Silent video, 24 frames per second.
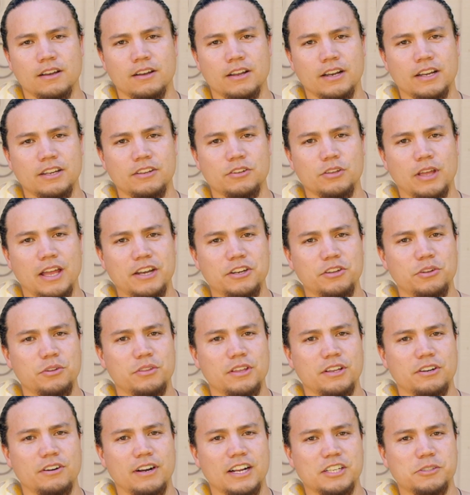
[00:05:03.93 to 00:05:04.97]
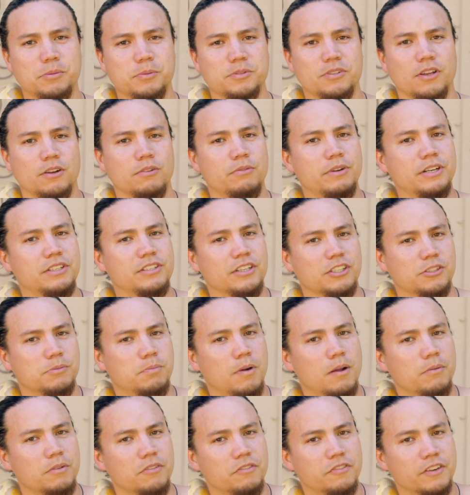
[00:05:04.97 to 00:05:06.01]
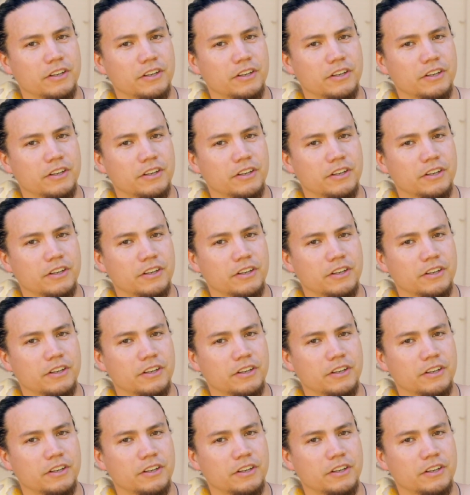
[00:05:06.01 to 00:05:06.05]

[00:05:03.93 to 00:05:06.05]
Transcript: Now, any of you that are experts on retics probably